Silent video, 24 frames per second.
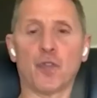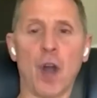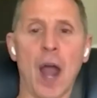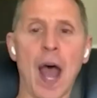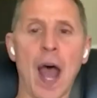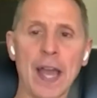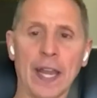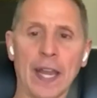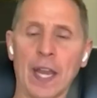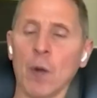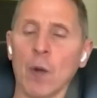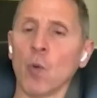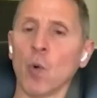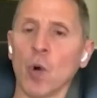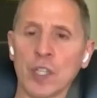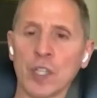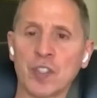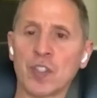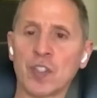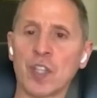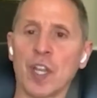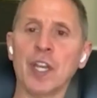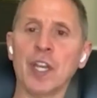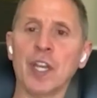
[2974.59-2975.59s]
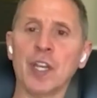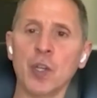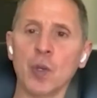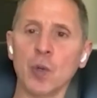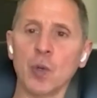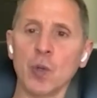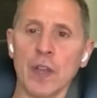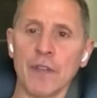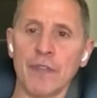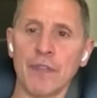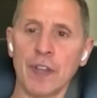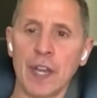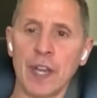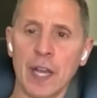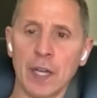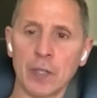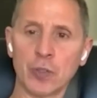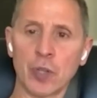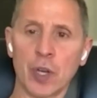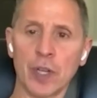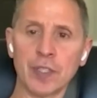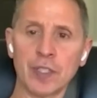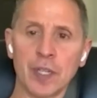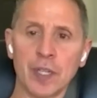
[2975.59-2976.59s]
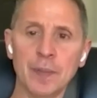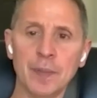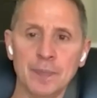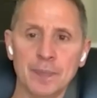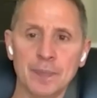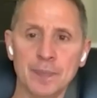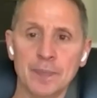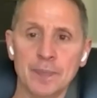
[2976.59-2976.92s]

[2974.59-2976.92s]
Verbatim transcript: Friday. What city do you live in now, Tracy?